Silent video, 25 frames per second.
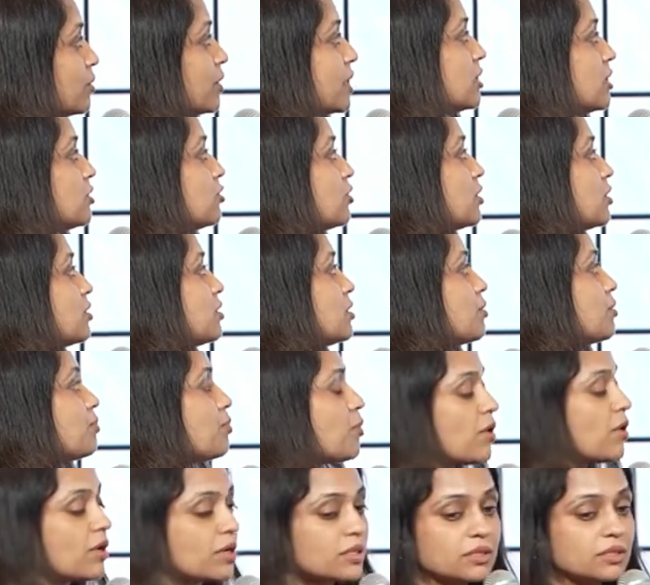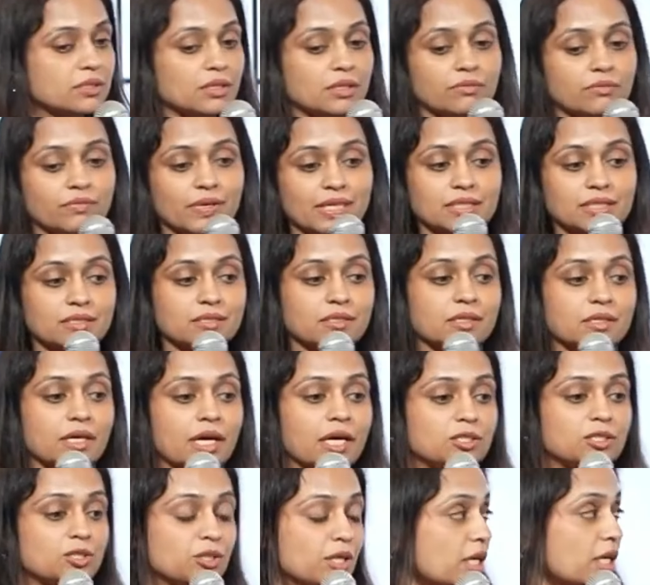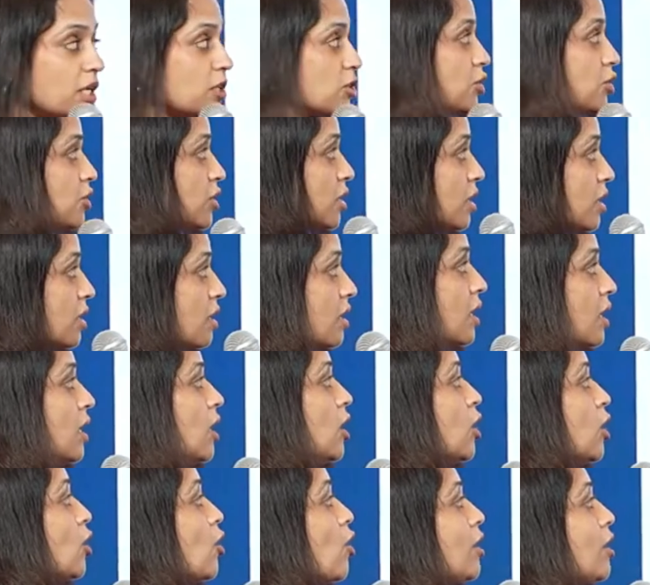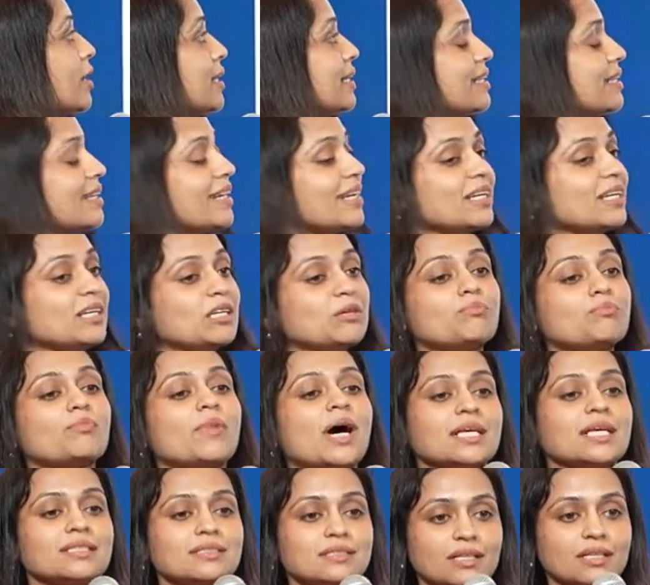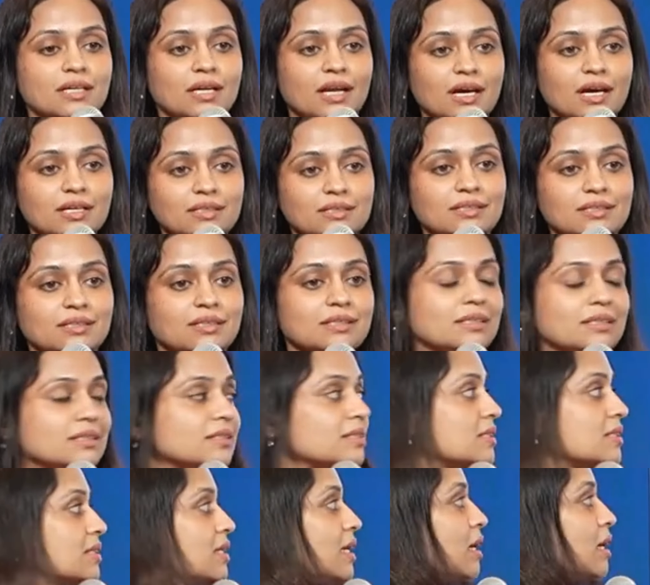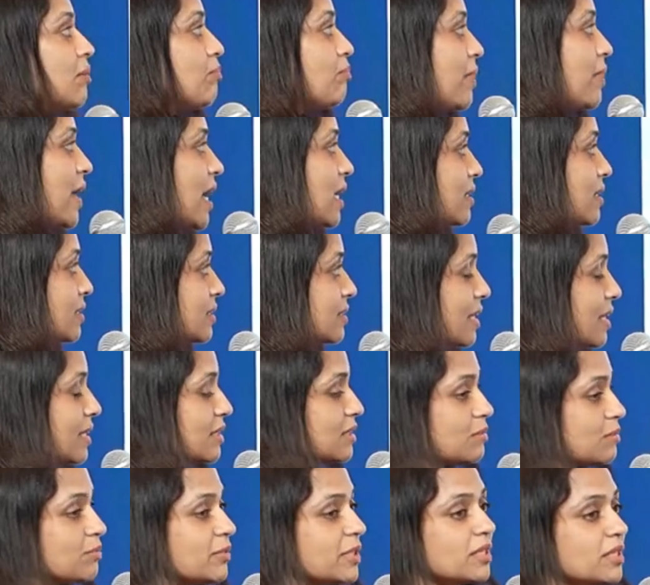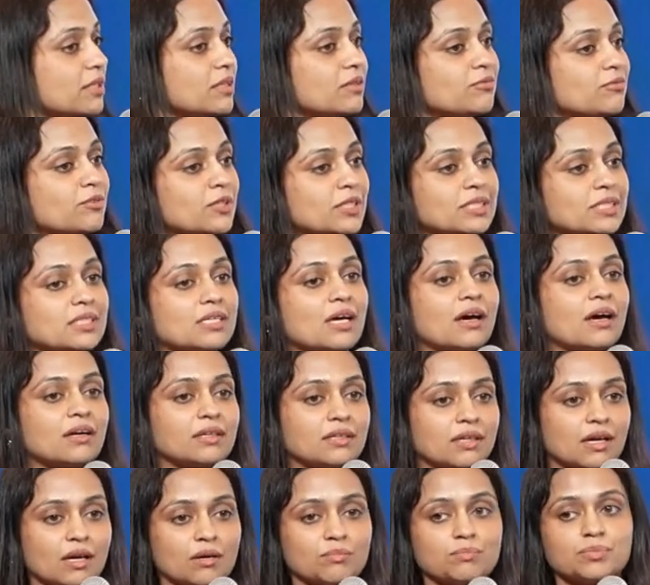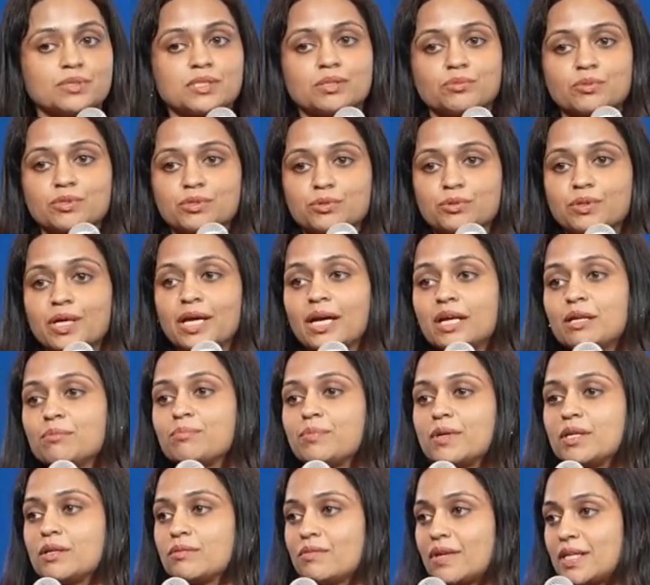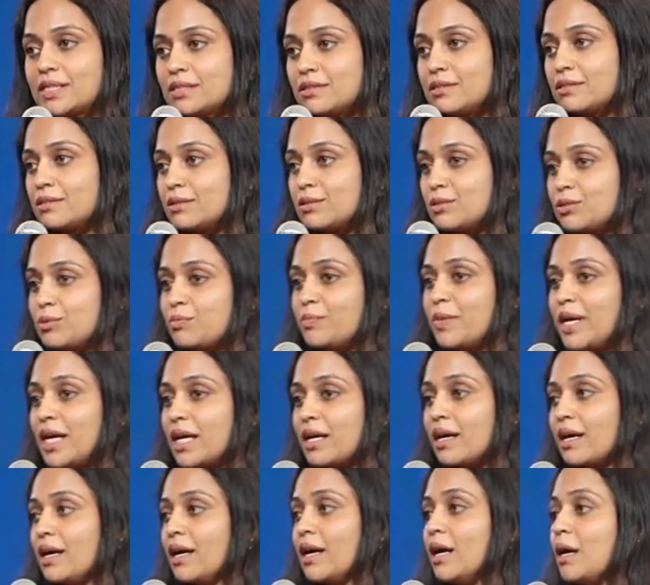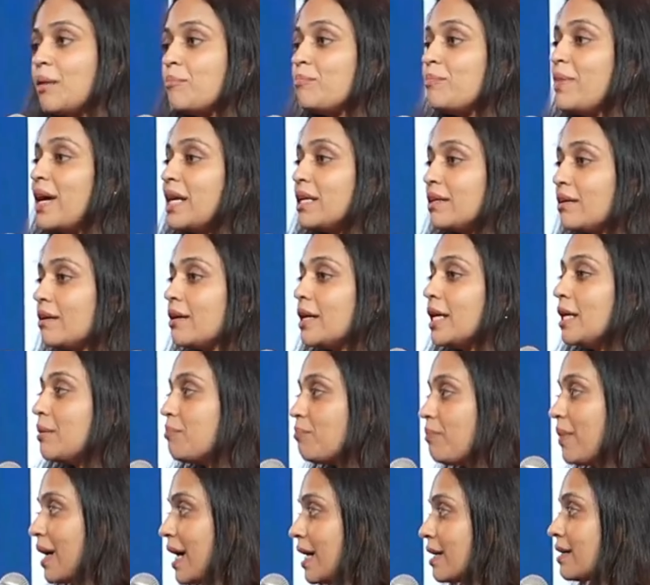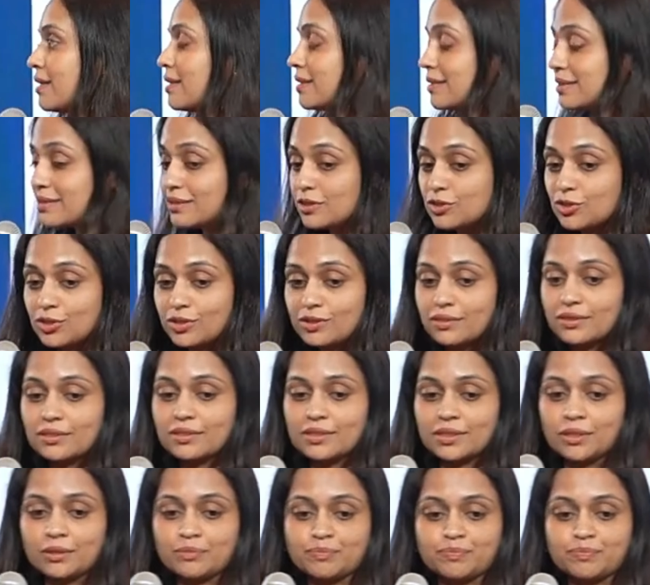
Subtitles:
diligence reports, investor education, content, master classes, impact assessment for startups, which would help investors to make better impact decisions.